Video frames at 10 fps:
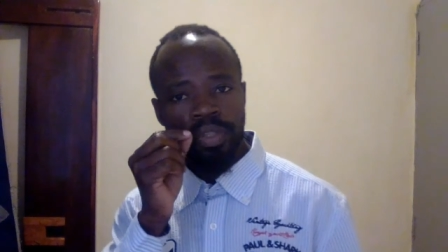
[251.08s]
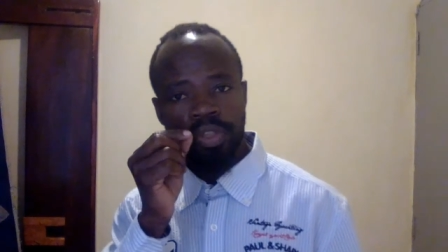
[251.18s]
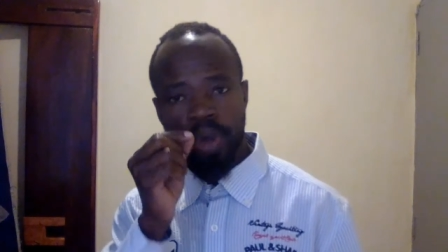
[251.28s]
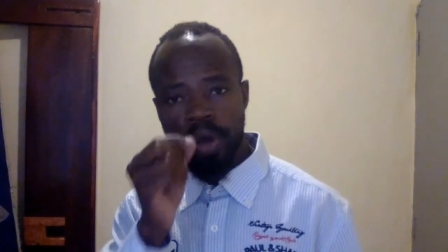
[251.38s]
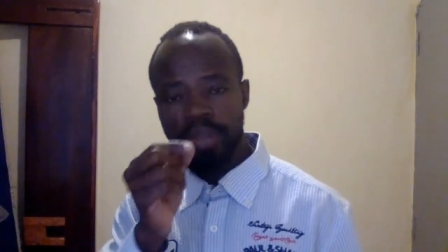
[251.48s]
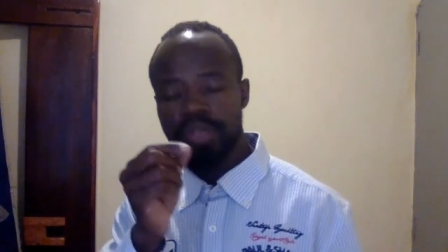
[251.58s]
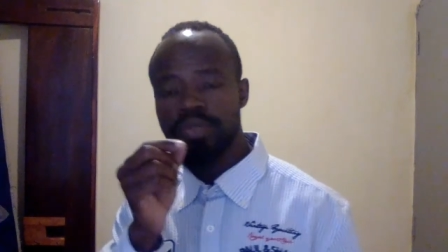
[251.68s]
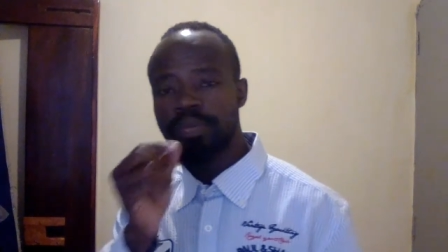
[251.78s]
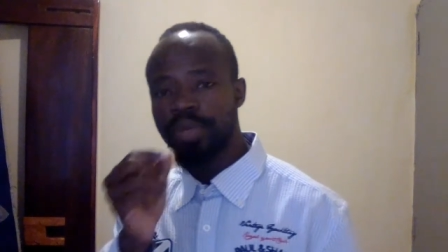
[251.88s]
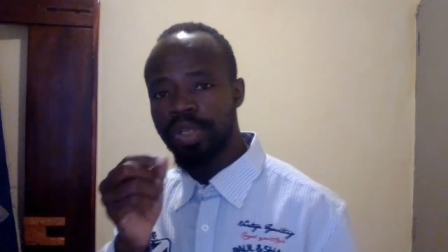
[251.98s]
in
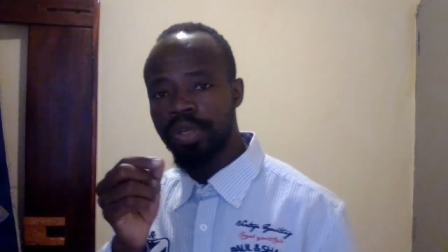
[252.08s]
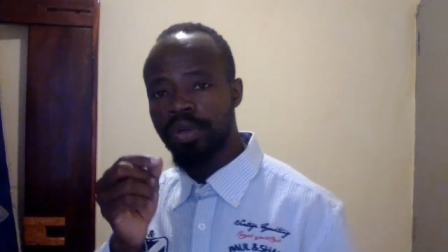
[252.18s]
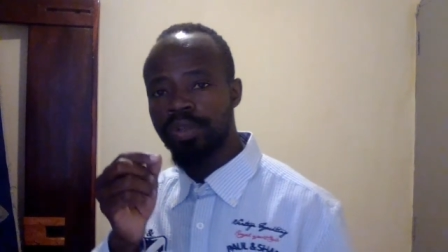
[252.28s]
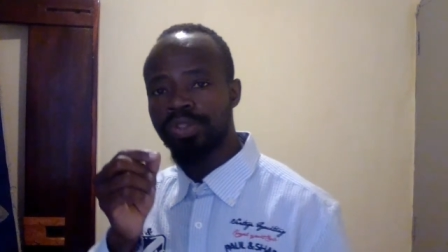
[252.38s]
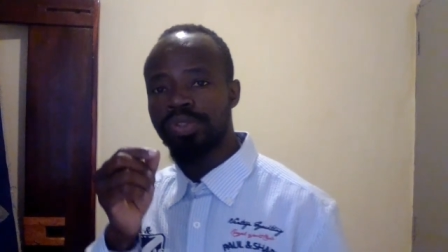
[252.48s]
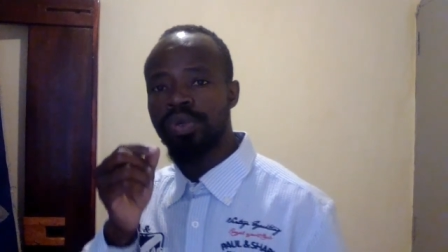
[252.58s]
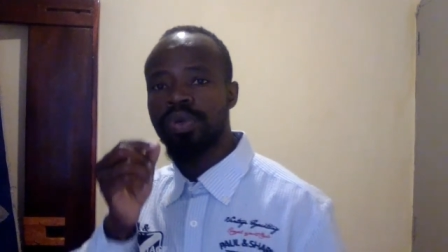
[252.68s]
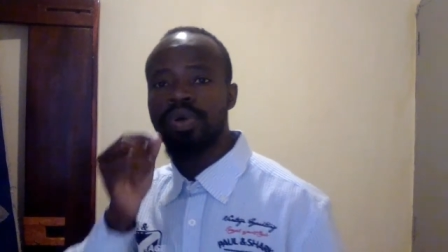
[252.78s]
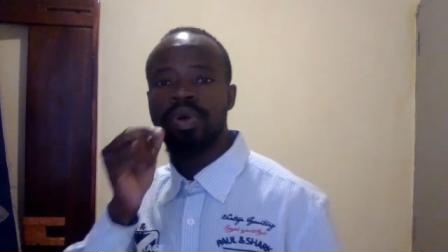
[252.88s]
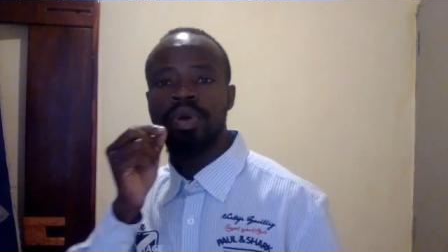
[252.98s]
order to bring
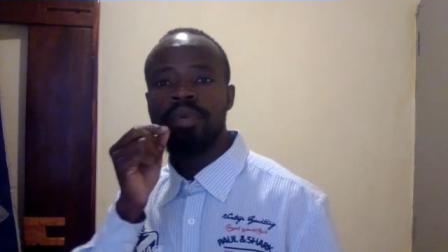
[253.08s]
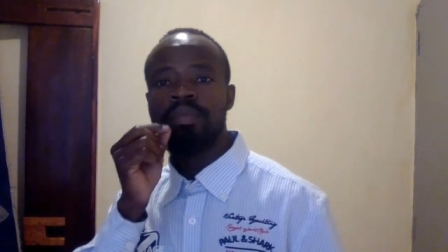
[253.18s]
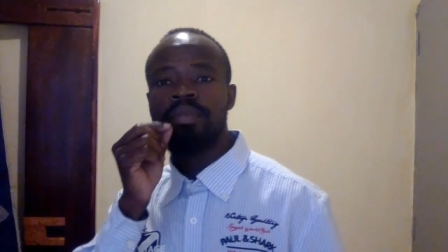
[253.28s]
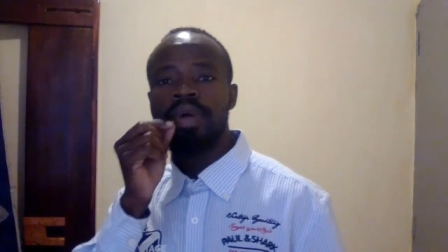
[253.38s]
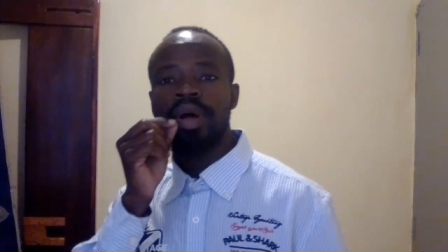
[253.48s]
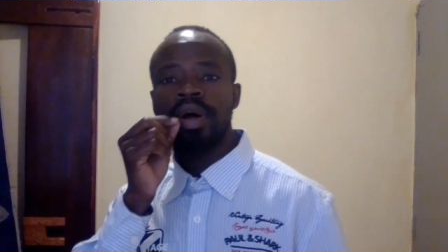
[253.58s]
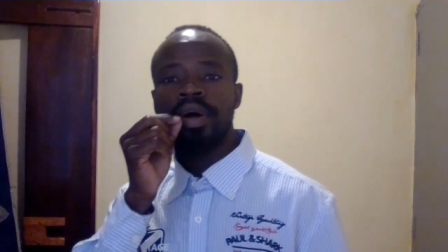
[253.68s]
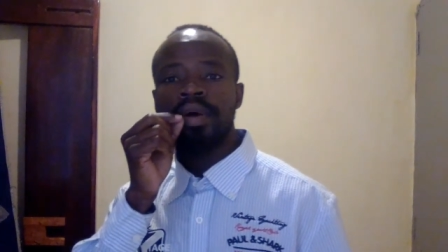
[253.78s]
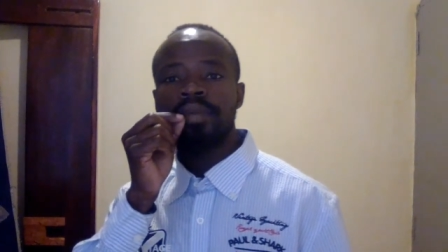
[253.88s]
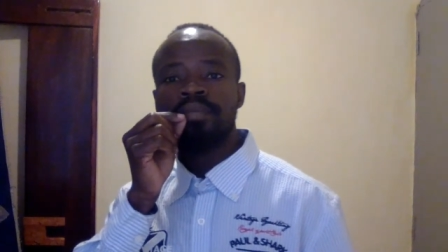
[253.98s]
also
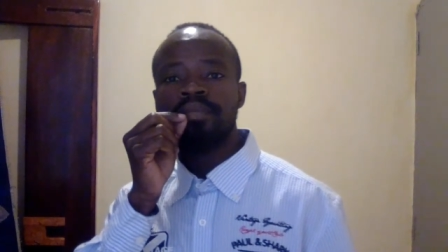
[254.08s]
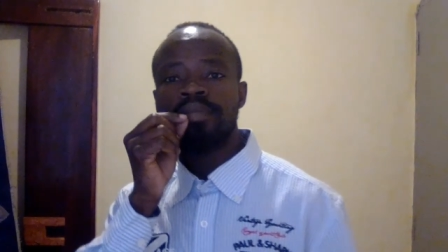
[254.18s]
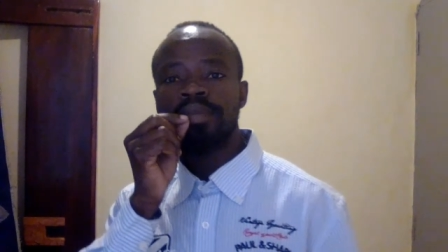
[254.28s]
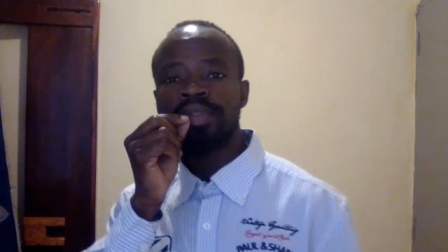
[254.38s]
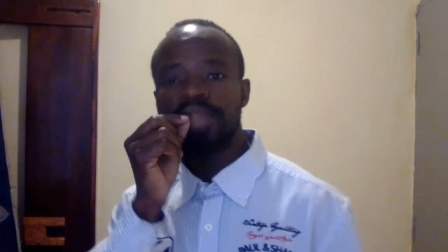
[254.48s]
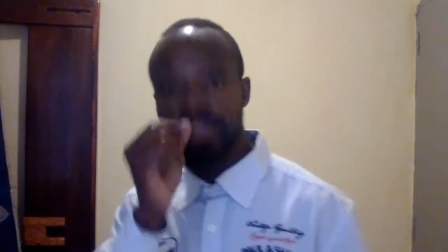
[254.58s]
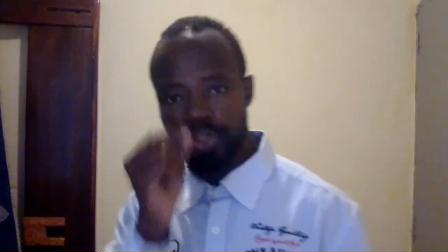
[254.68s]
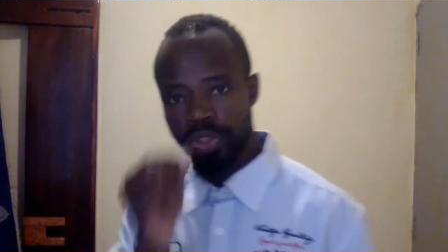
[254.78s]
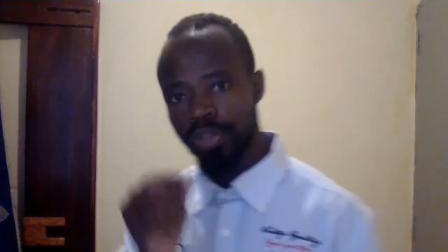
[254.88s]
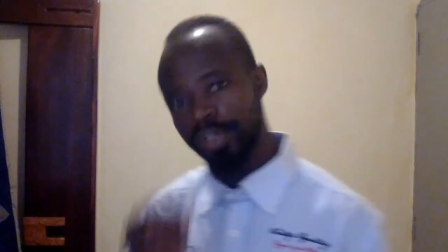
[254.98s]
um,
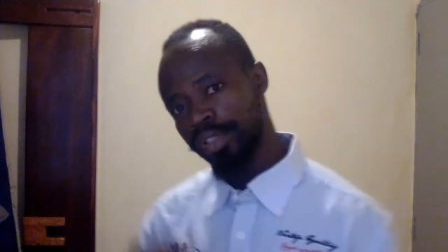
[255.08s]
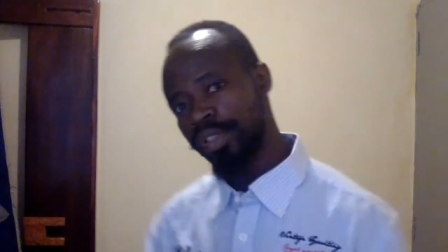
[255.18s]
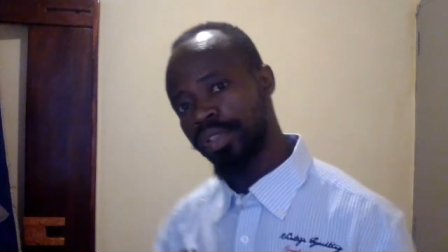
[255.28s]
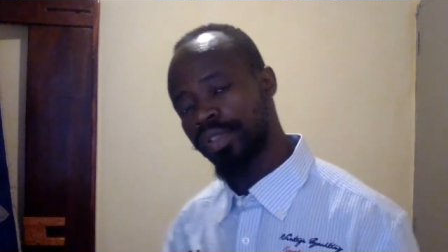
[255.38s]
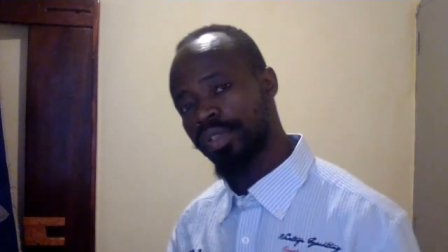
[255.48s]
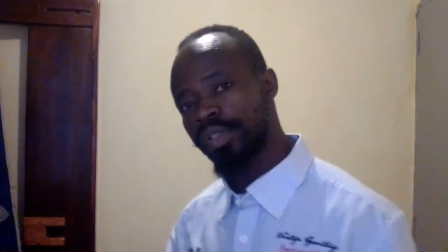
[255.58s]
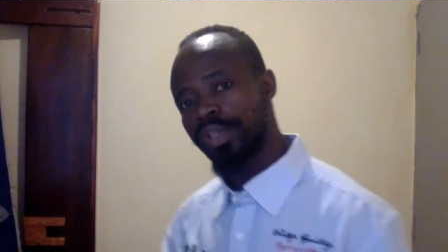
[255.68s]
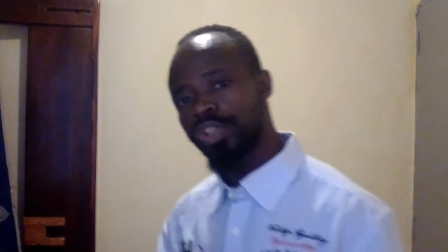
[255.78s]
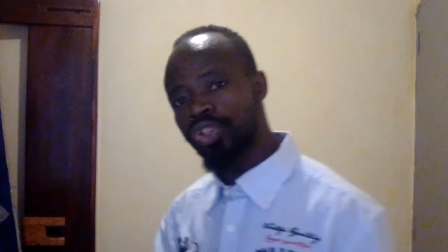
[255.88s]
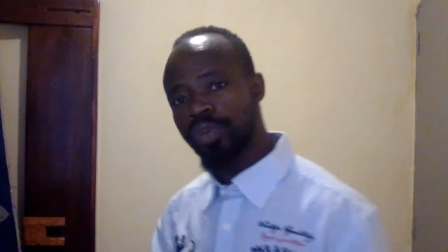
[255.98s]
disunity
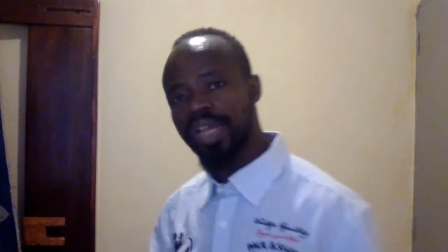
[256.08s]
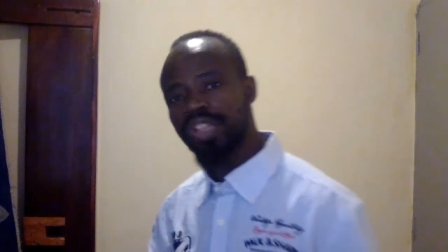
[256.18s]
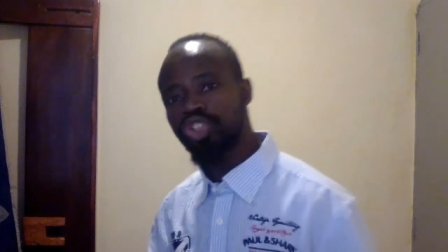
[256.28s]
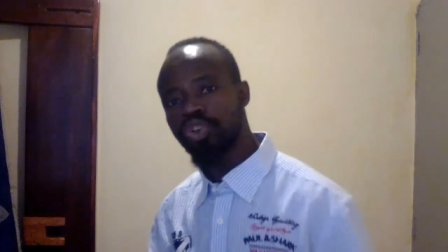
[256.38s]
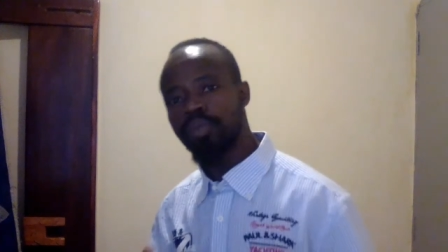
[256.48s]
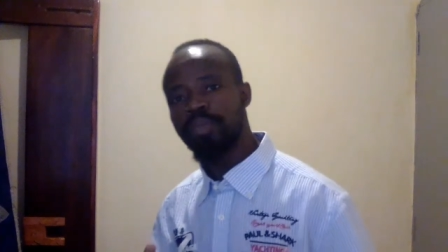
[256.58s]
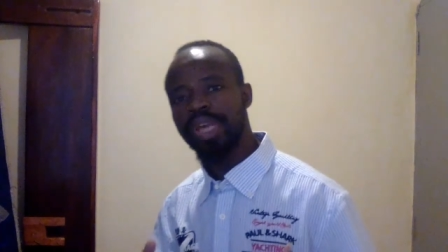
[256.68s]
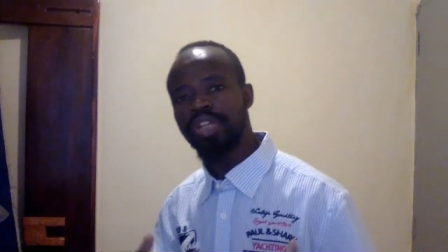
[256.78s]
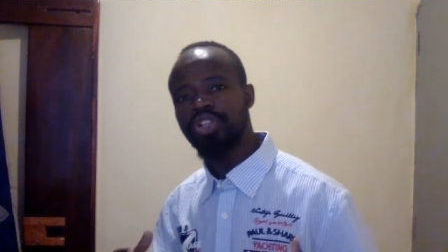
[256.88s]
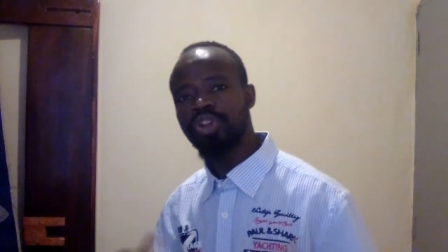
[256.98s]
so that you
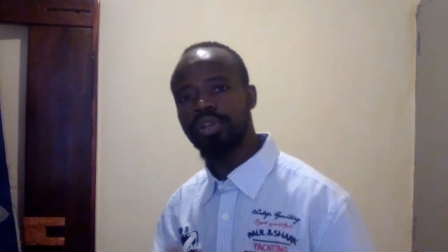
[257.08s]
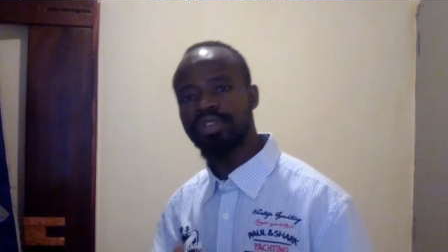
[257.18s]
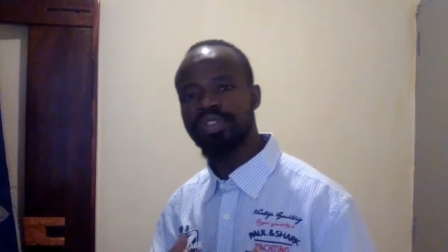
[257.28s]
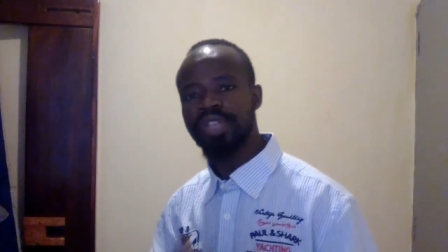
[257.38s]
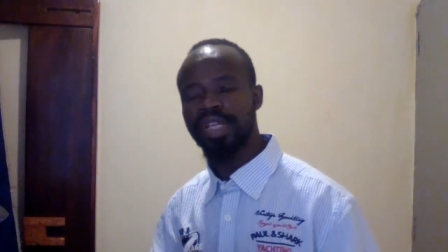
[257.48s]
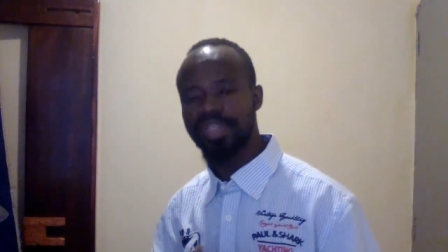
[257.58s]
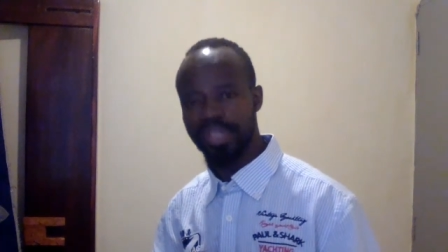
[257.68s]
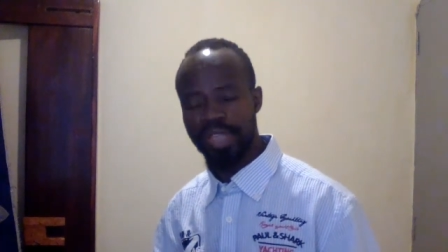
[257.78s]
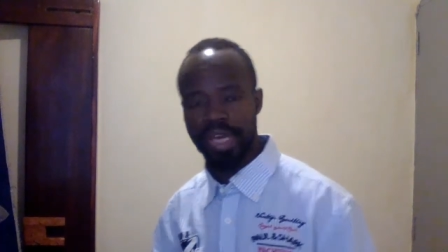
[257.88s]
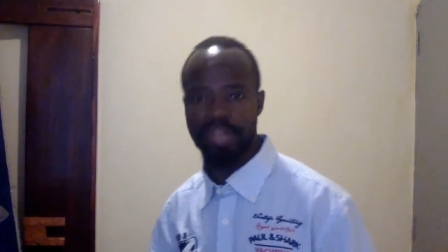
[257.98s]
may not stay
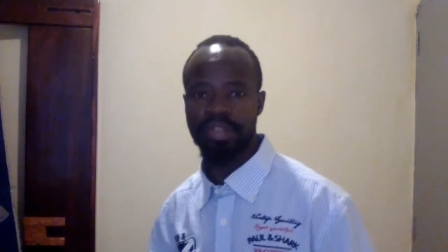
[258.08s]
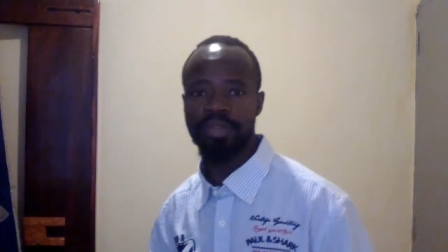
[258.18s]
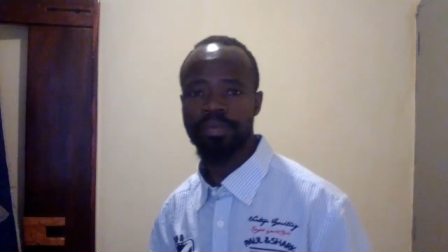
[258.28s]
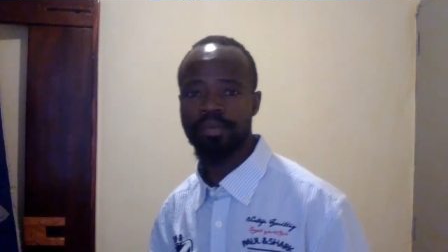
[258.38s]
together.